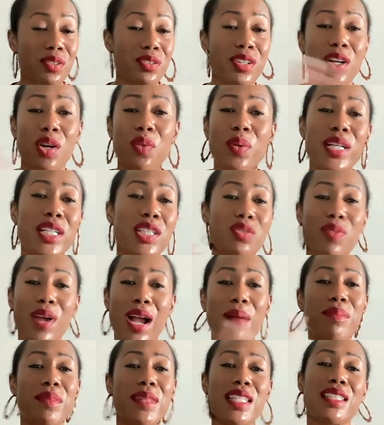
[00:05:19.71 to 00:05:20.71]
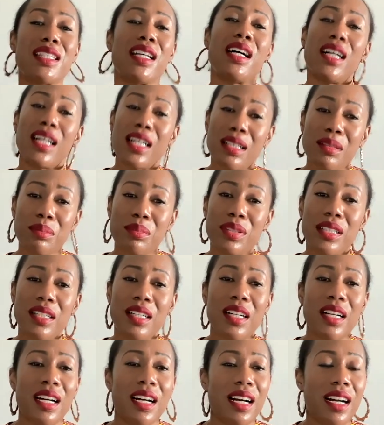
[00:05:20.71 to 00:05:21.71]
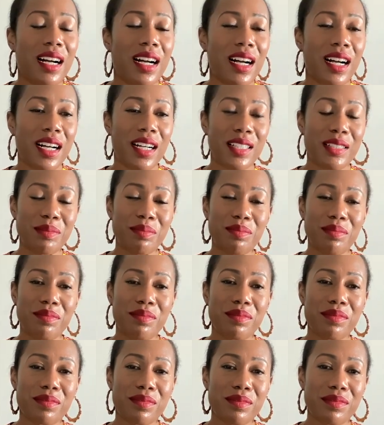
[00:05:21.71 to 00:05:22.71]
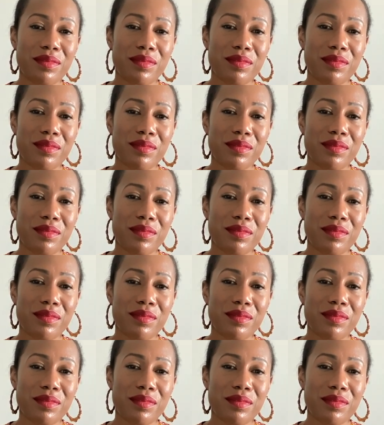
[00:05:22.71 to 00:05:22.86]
So could we just wrap this up? Um,